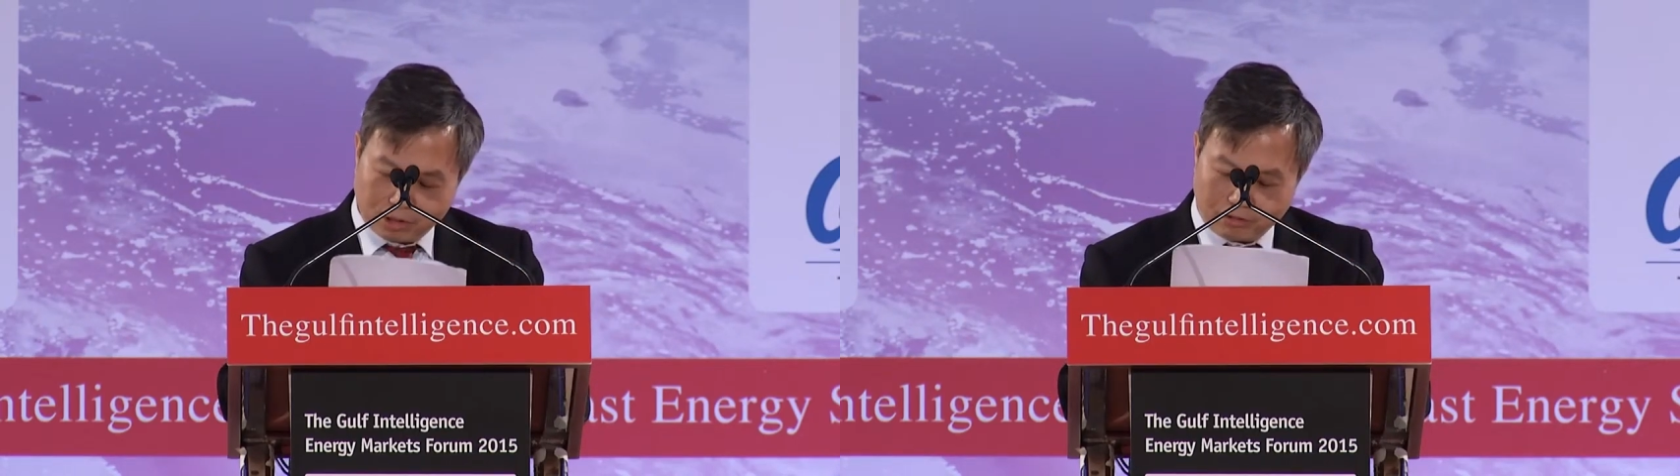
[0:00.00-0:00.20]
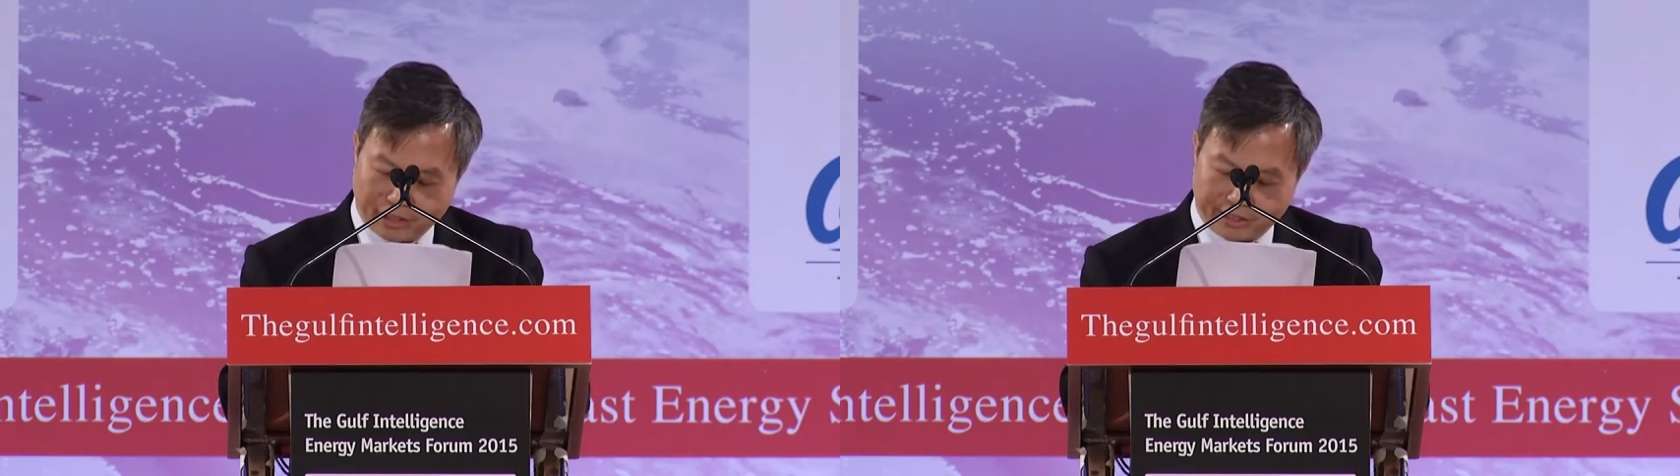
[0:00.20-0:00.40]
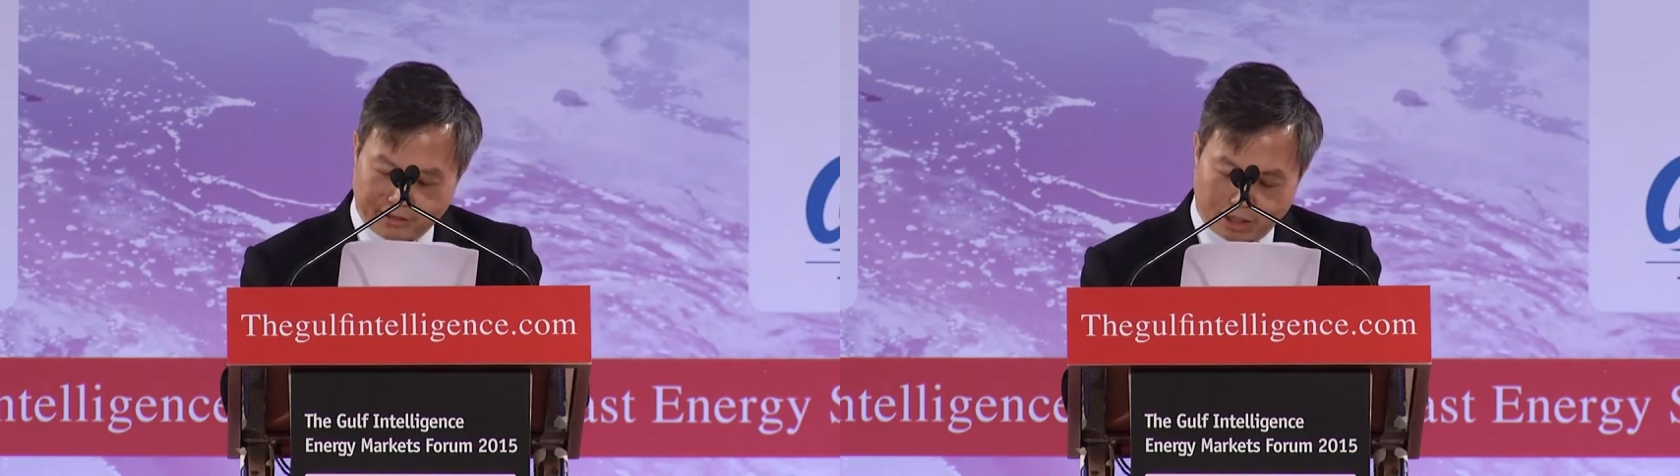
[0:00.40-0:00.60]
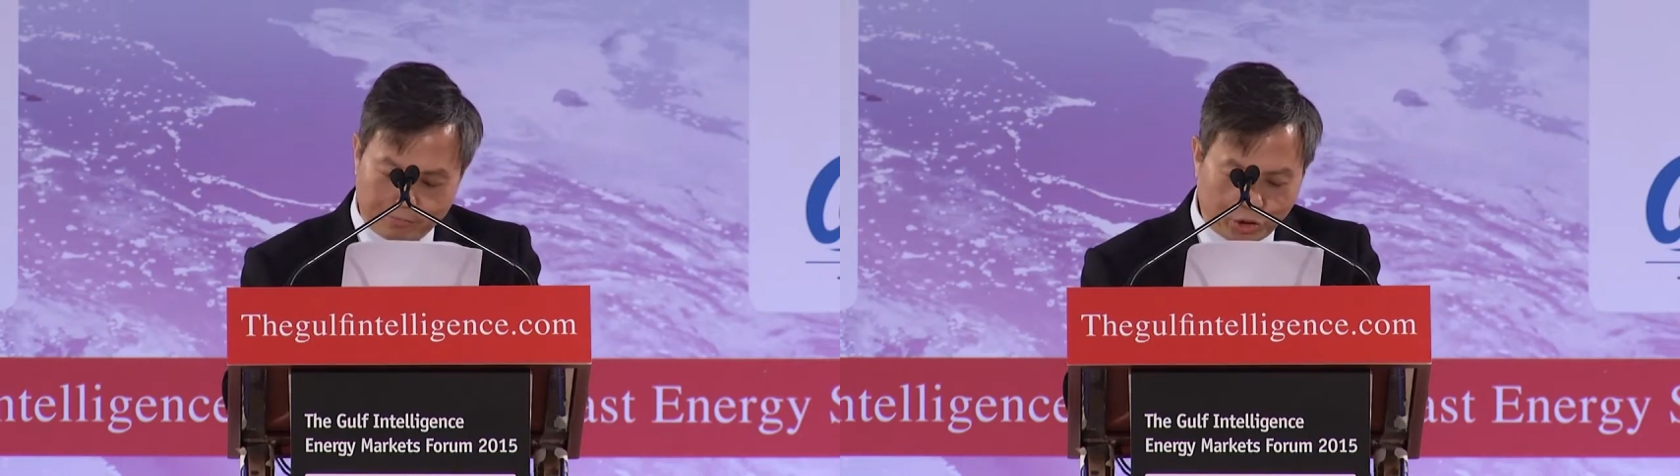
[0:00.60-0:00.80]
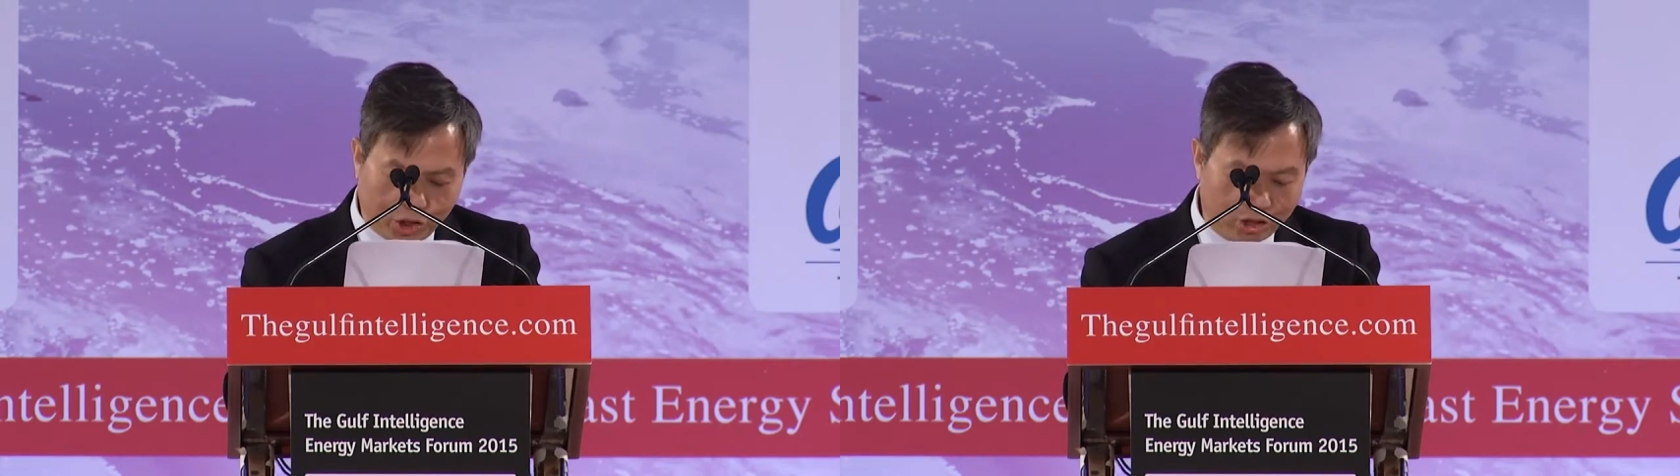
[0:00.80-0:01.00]
of
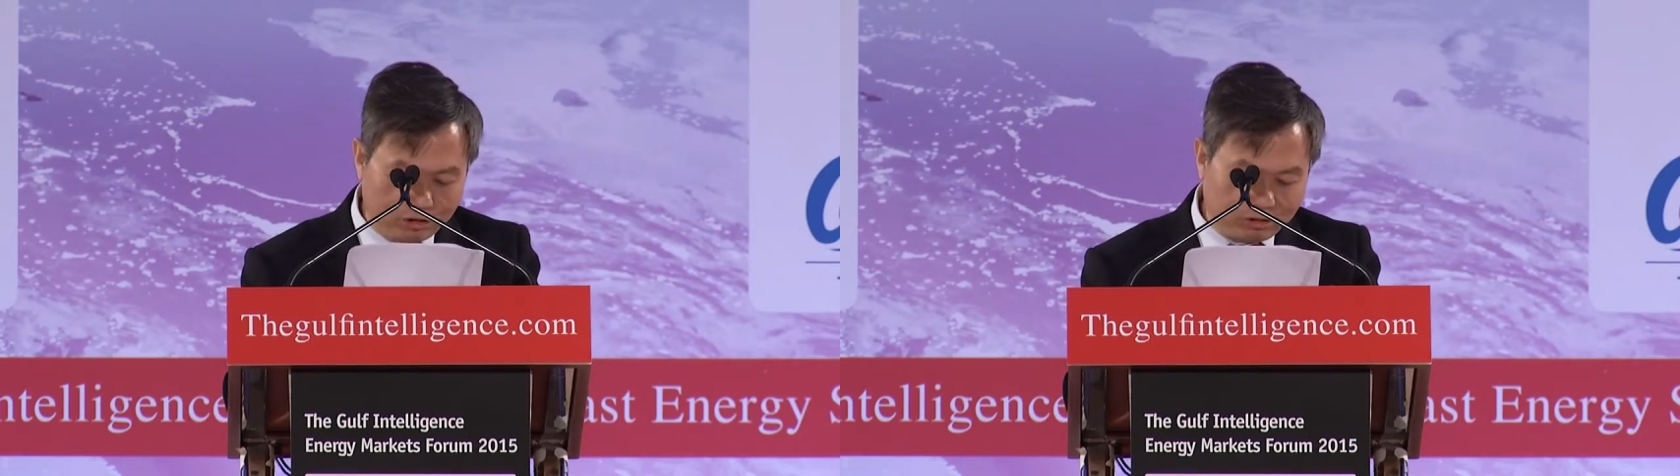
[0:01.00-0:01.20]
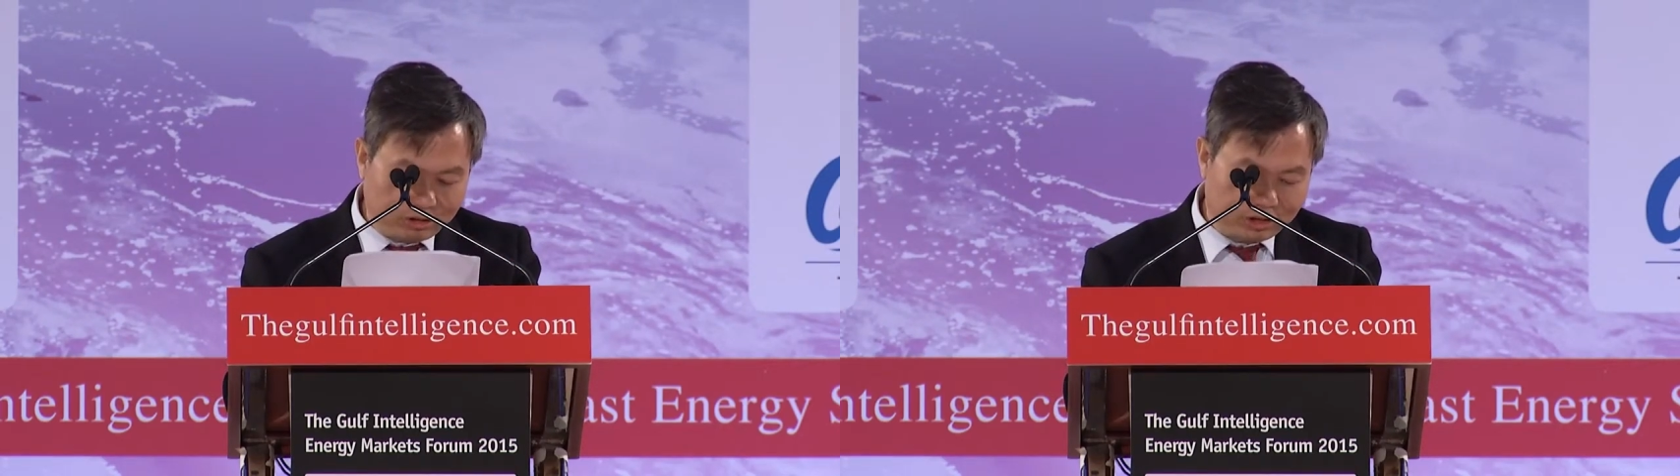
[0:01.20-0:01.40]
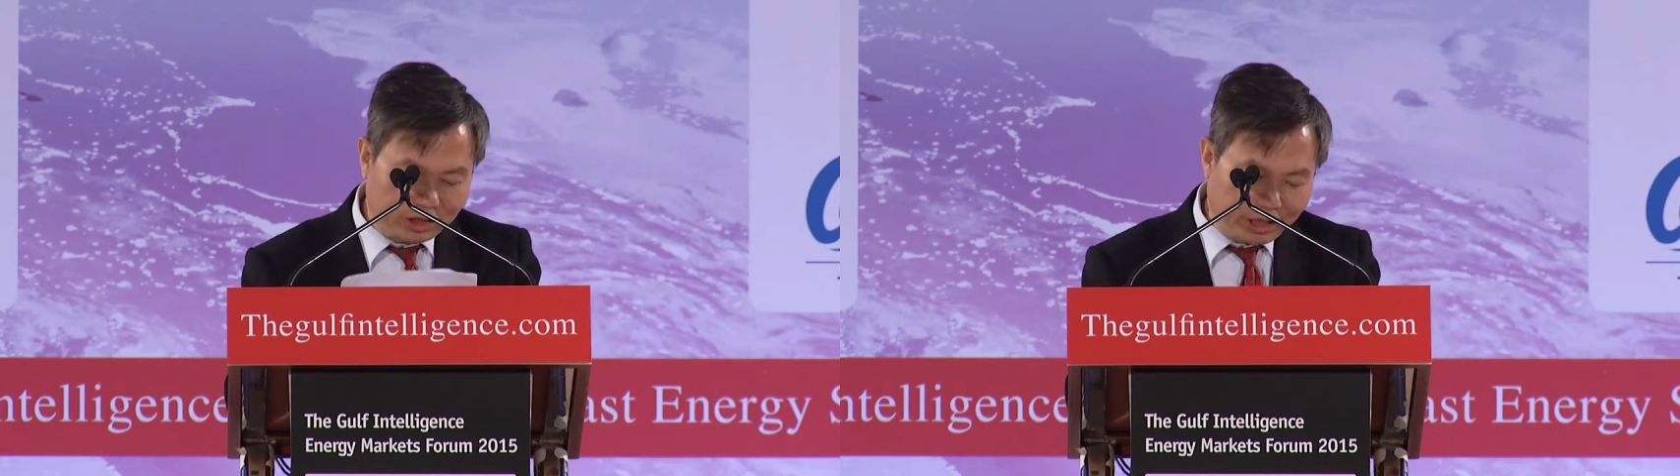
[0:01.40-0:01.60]
economic growth